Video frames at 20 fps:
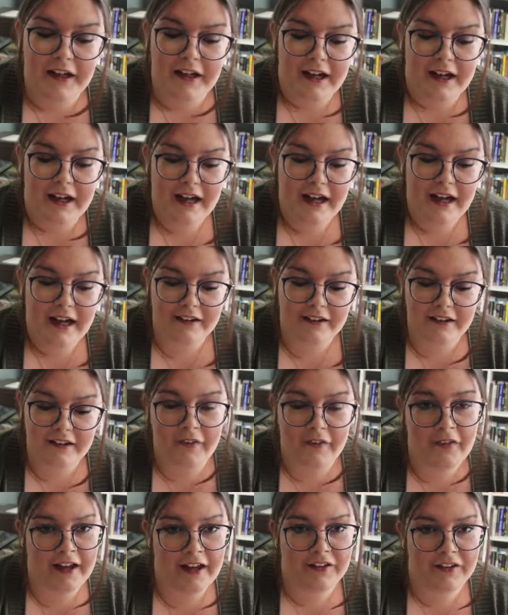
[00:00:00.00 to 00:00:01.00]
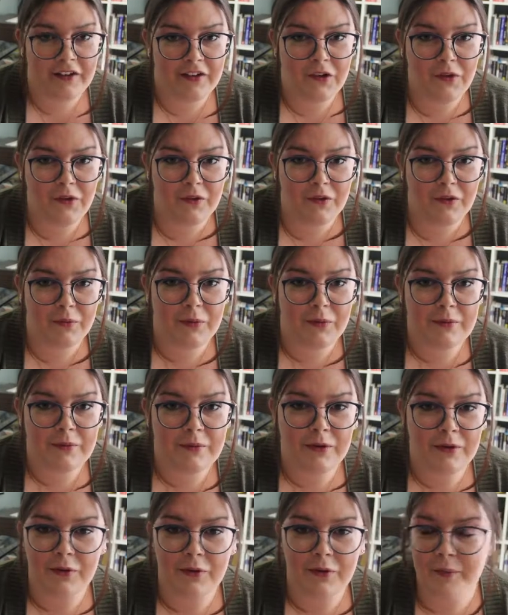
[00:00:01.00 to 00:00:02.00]
And on that note, we
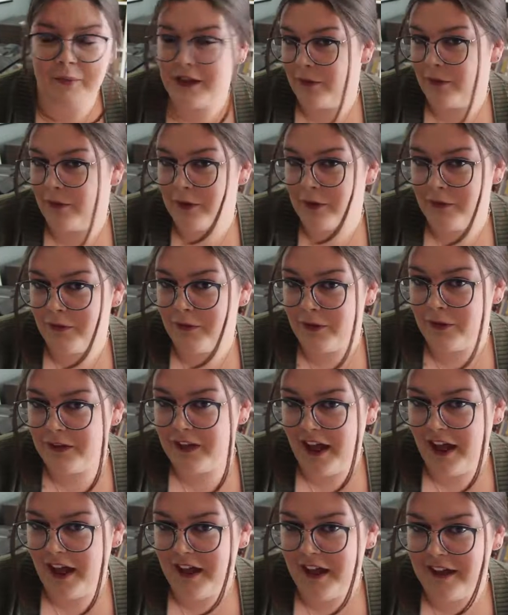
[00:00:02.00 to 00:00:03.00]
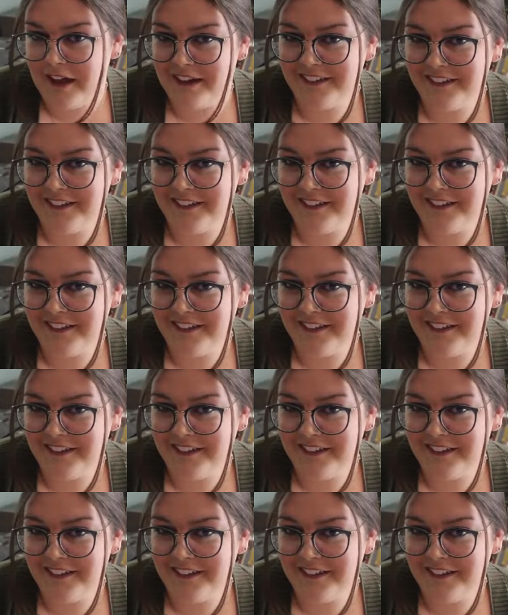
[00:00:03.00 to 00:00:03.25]
will be going for the day.